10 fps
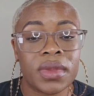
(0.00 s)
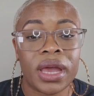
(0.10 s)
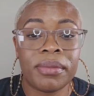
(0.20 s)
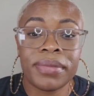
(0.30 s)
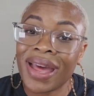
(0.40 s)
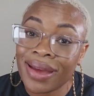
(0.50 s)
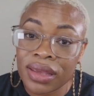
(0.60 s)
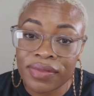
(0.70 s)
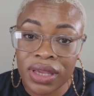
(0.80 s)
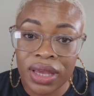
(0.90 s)
I'm not
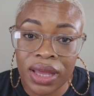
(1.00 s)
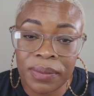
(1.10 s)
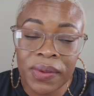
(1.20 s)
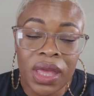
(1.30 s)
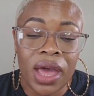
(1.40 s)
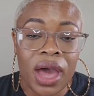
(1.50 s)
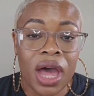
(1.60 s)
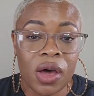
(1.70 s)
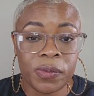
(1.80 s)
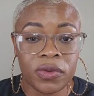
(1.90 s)
giving up. I hope